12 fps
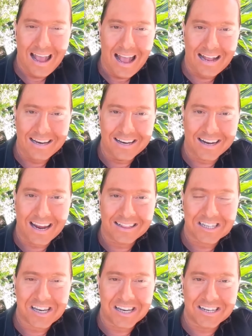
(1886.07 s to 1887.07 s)
and indicate the
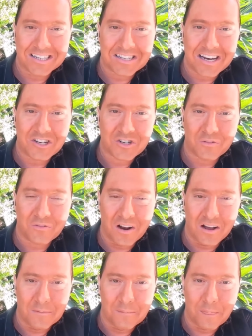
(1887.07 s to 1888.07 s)
city and state you're from,